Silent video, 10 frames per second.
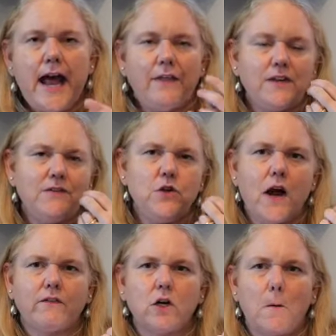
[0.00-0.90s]
And then if you
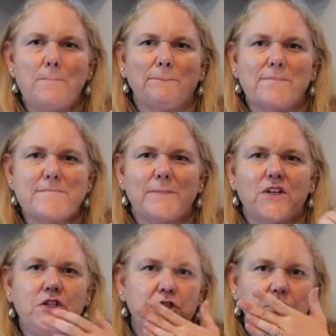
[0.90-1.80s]
ever go
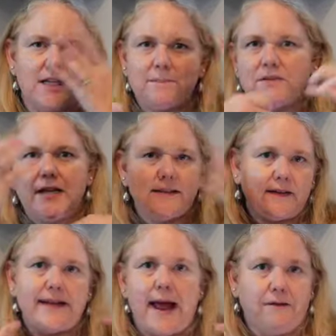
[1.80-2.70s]
to your lips, it's
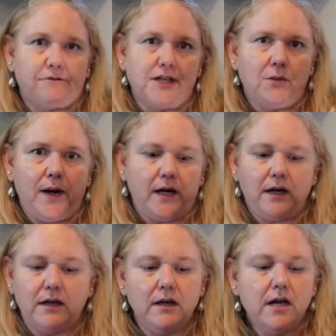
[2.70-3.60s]
like
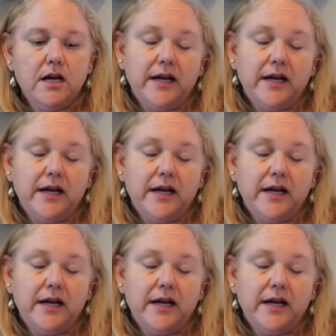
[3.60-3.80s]
everywhere.